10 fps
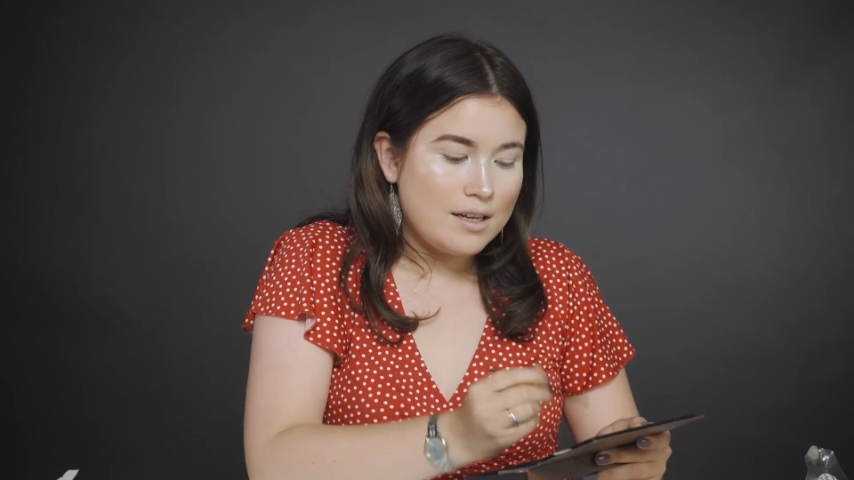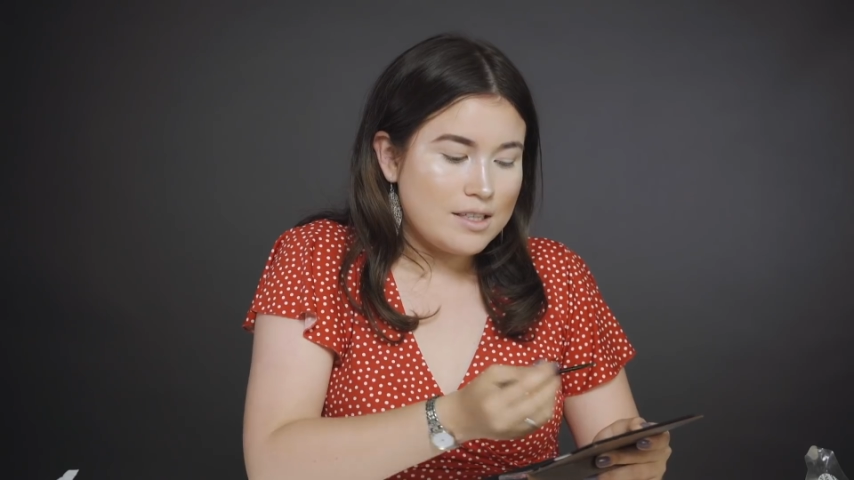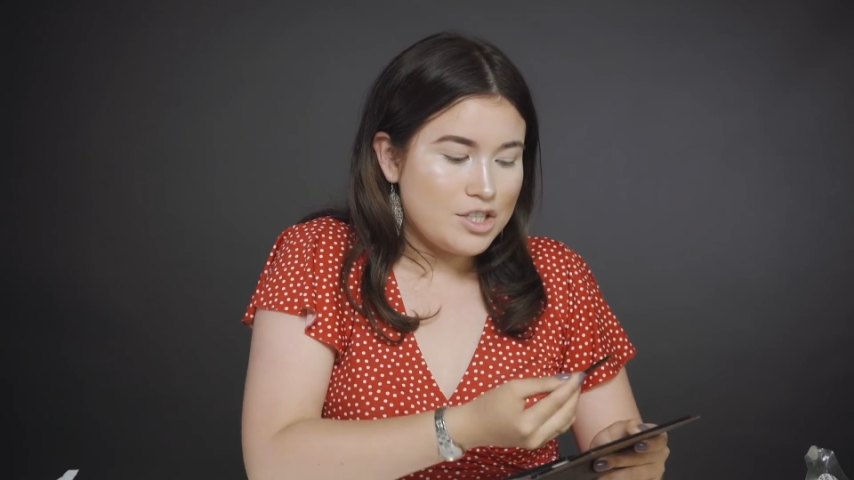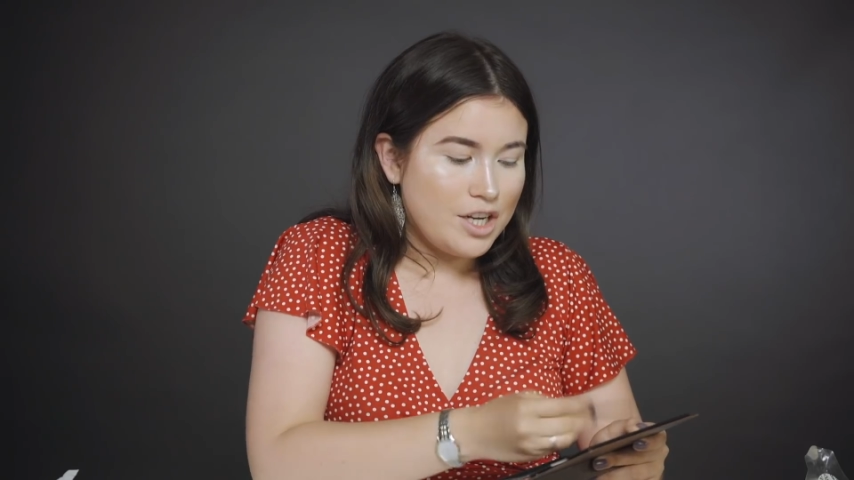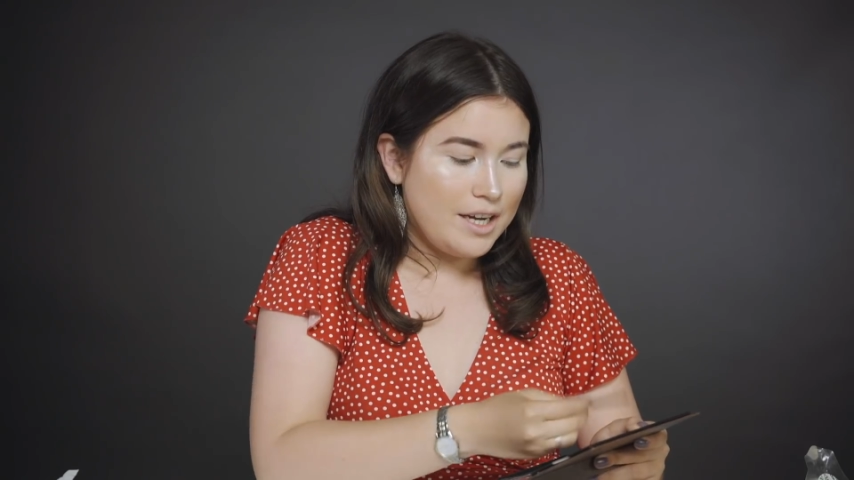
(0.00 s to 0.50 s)

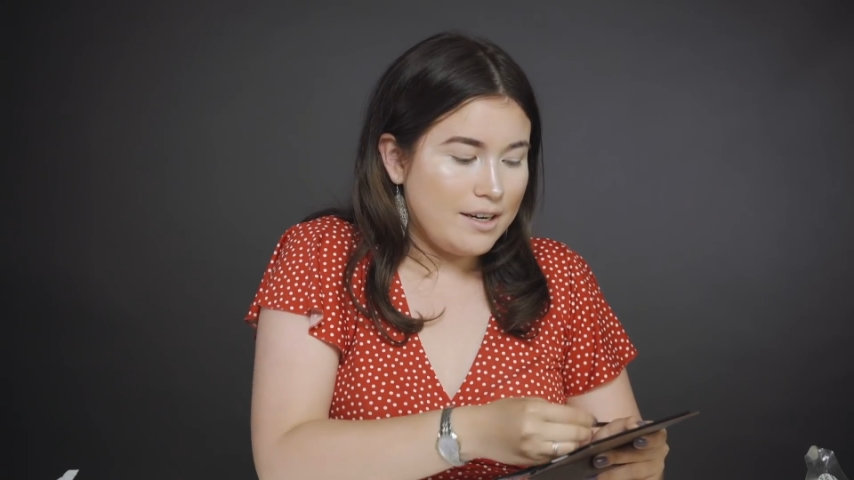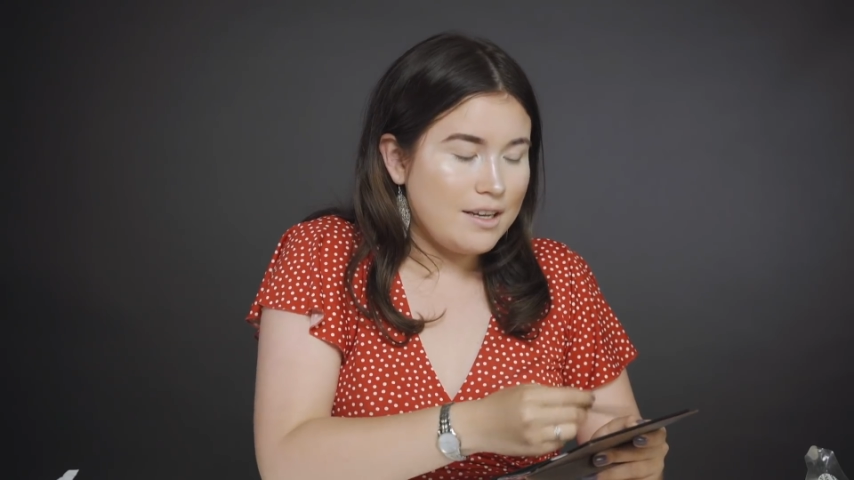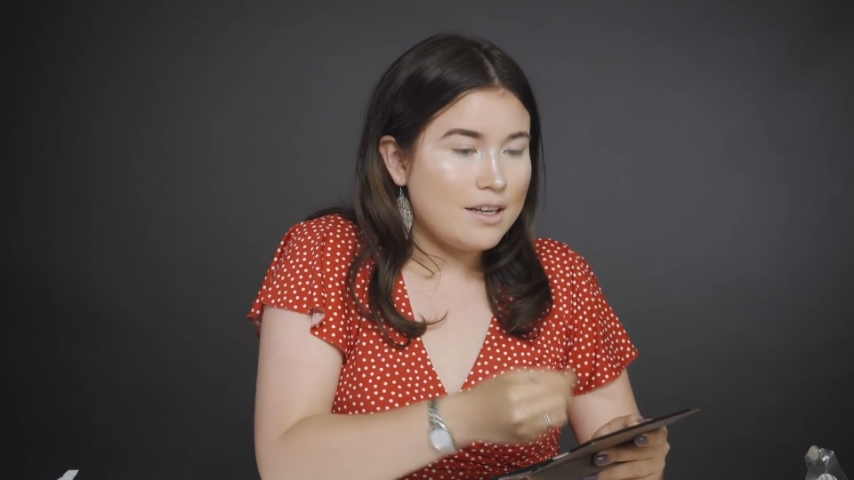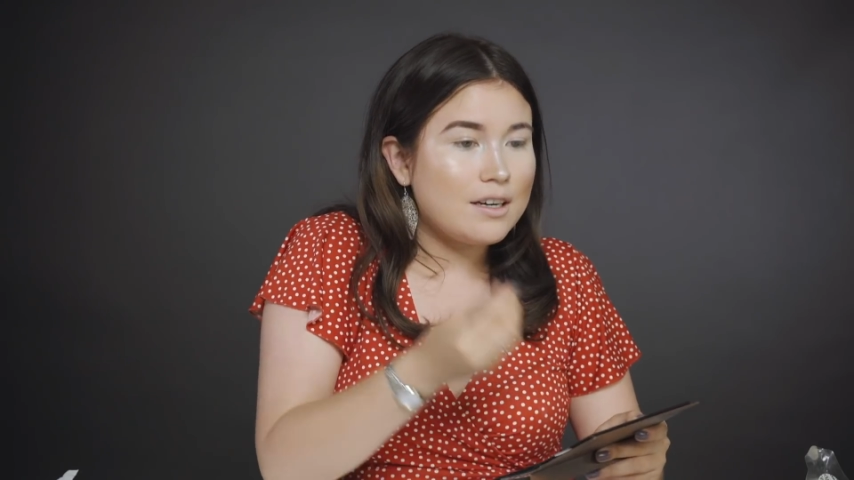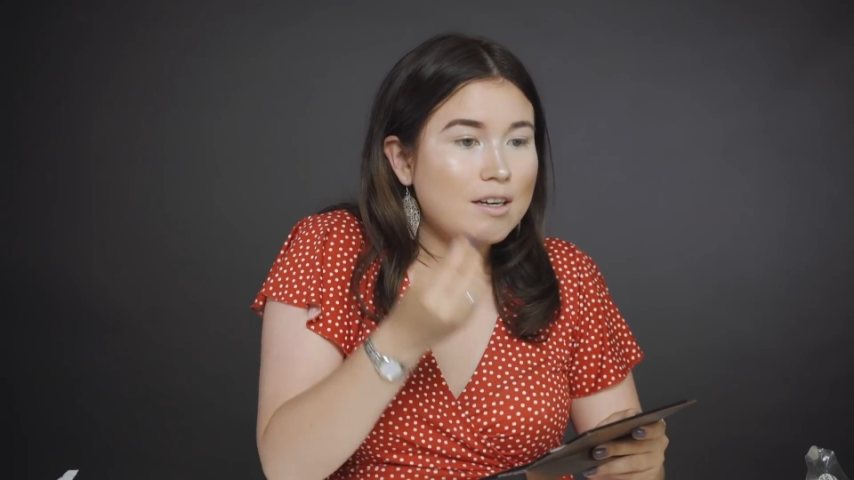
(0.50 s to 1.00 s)
shade
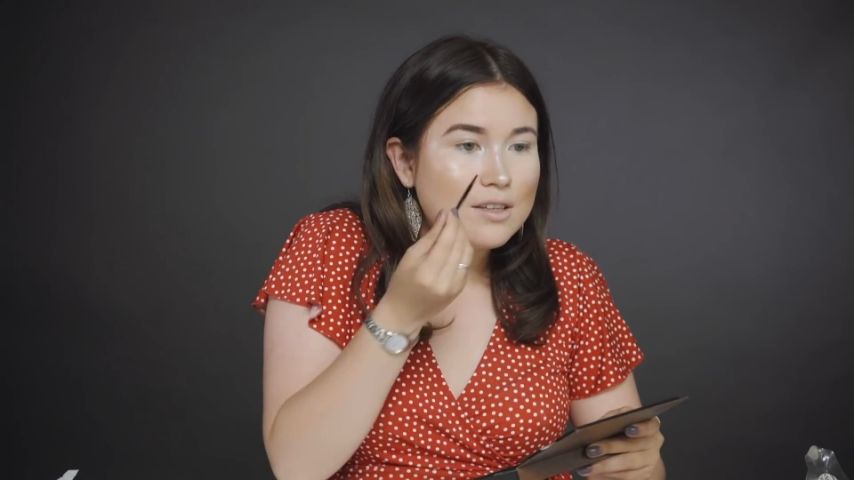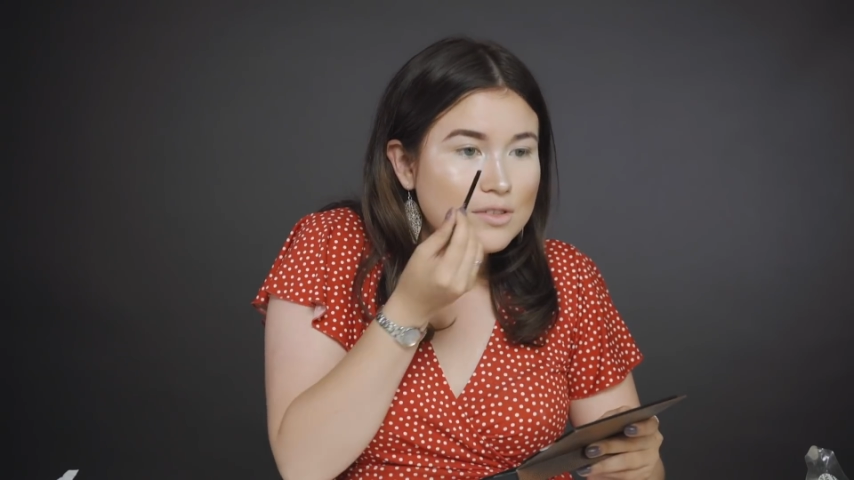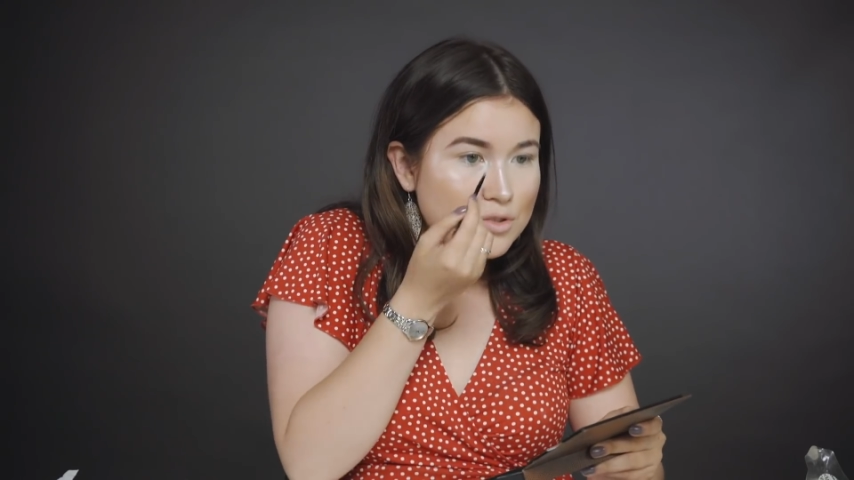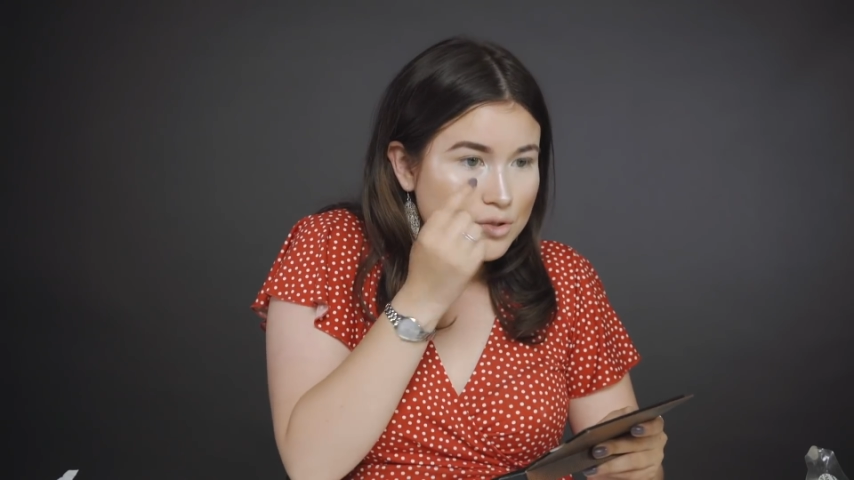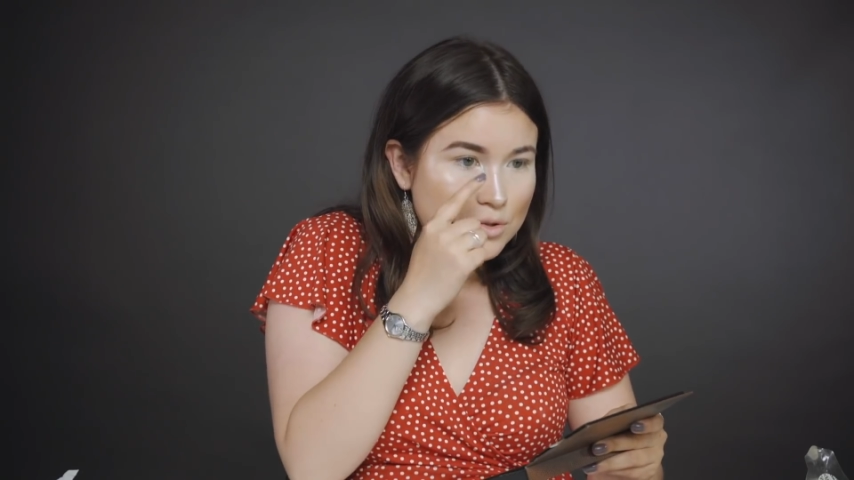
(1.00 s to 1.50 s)
here
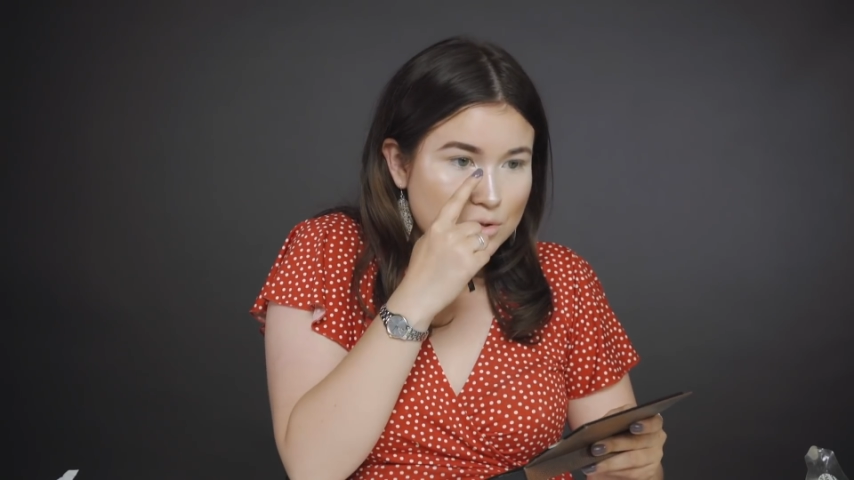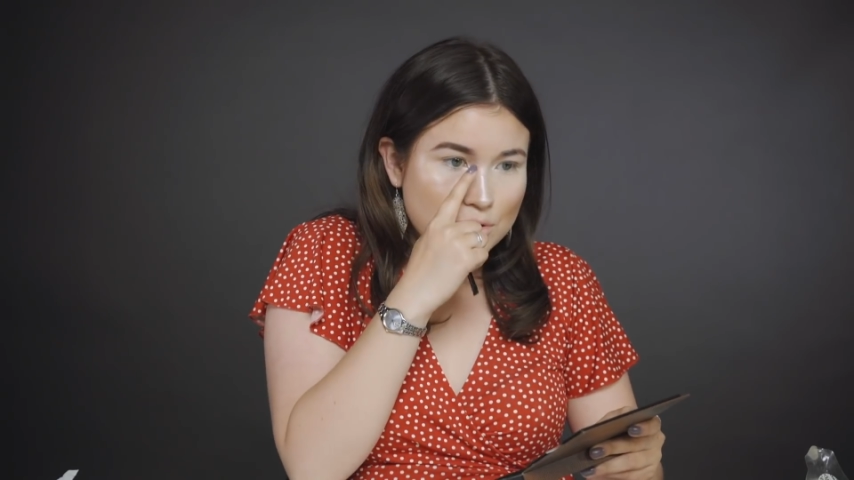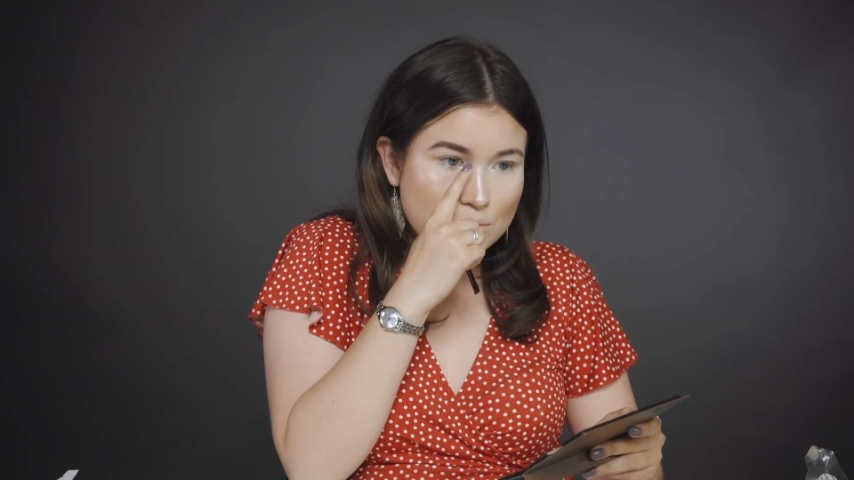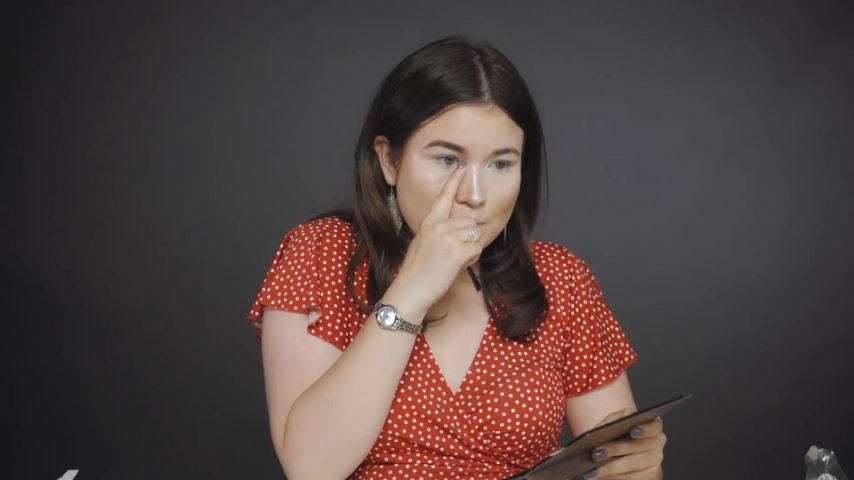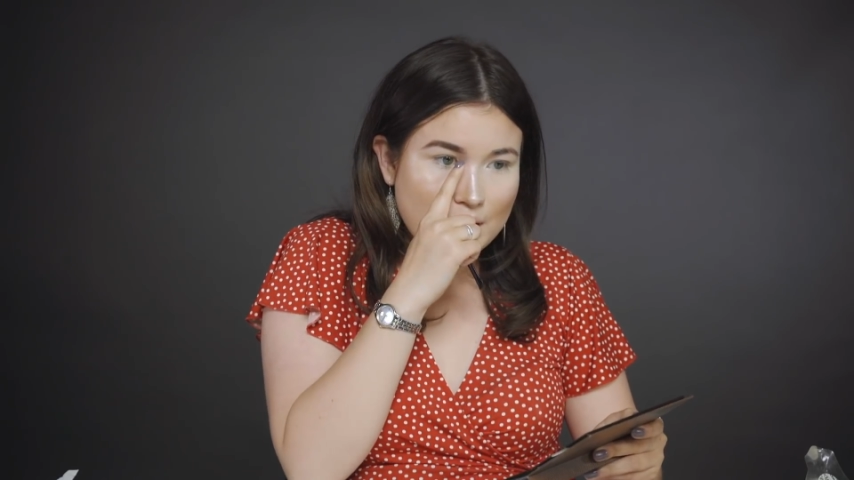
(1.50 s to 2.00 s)

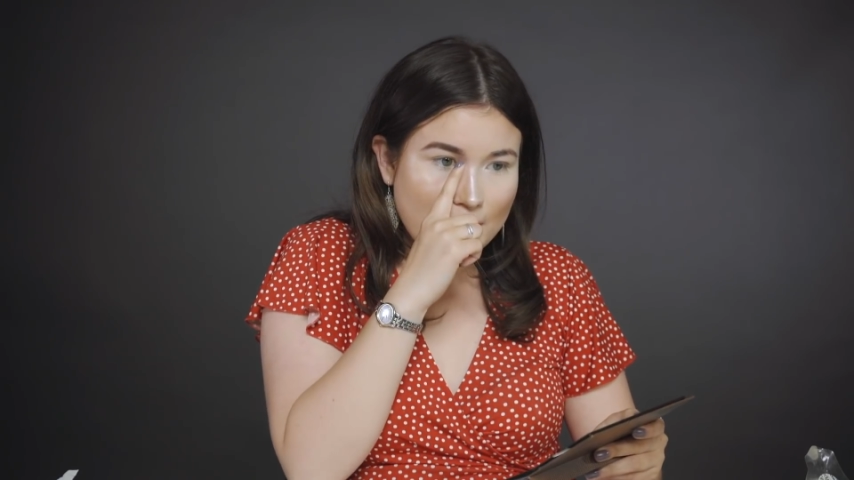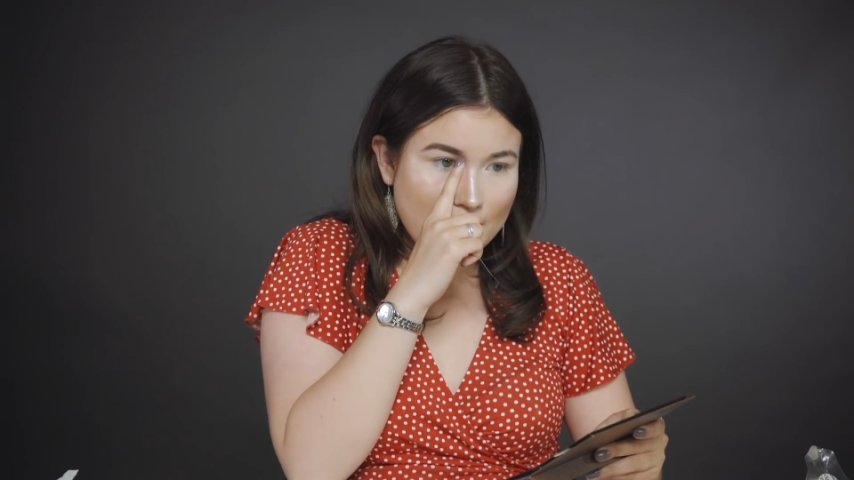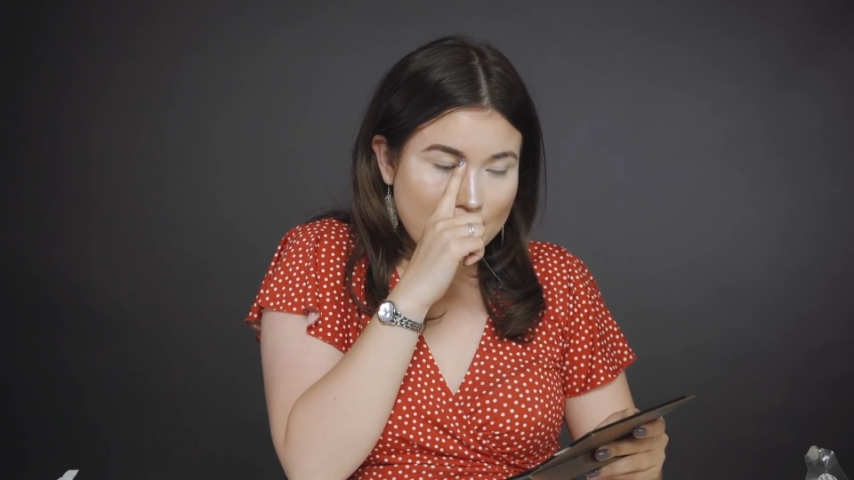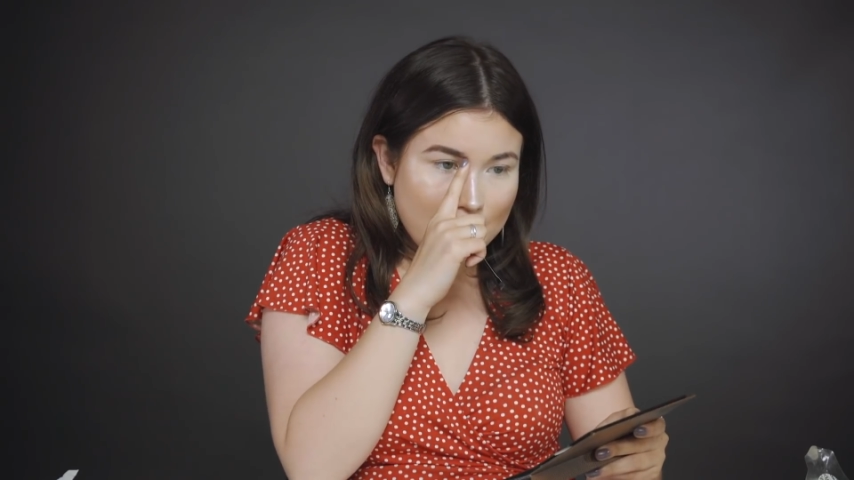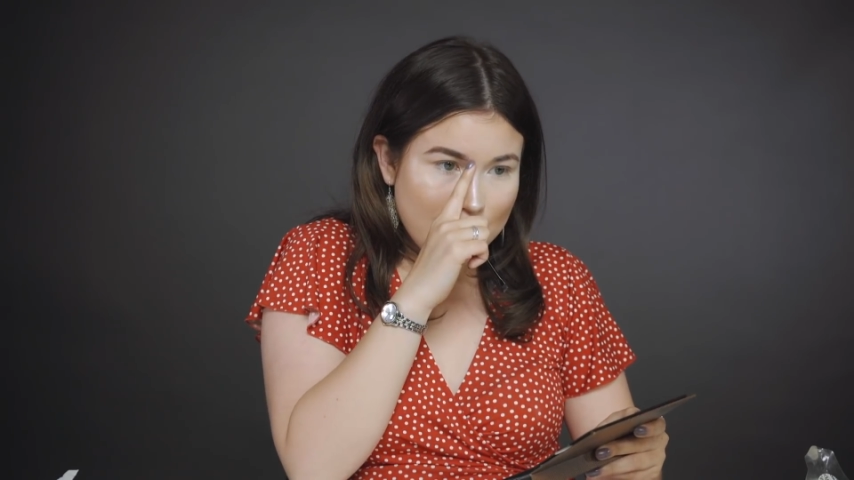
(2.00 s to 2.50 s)
to my,